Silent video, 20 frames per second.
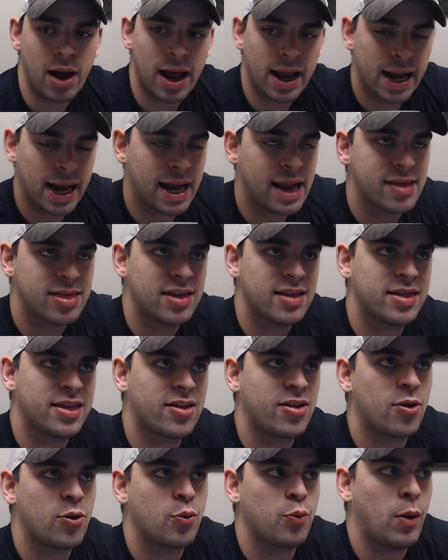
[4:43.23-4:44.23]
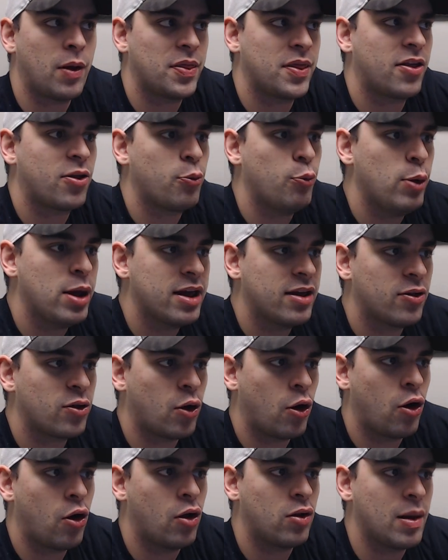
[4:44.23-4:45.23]
And I think this is what this week is
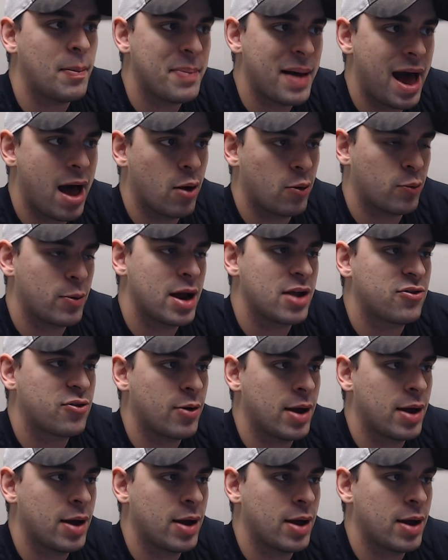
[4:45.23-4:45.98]
all about, right?